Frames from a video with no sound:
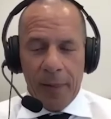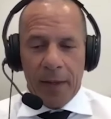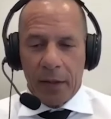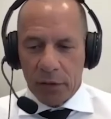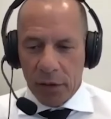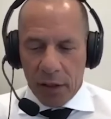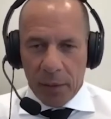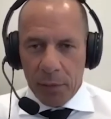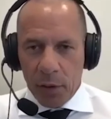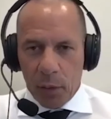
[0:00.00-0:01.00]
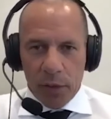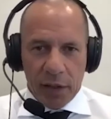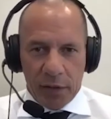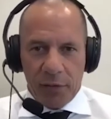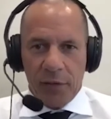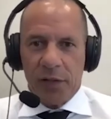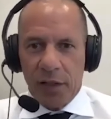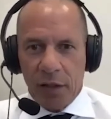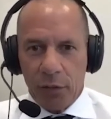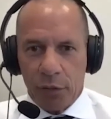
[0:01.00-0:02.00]
He goes, "Let me know when you get to
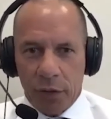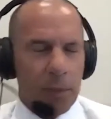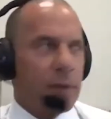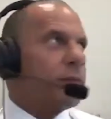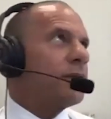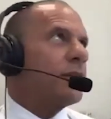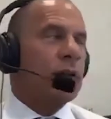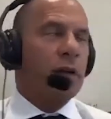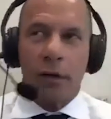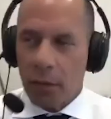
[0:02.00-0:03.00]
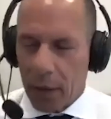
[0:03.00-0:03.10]
fifteen hundred. I'm fifteen hundred.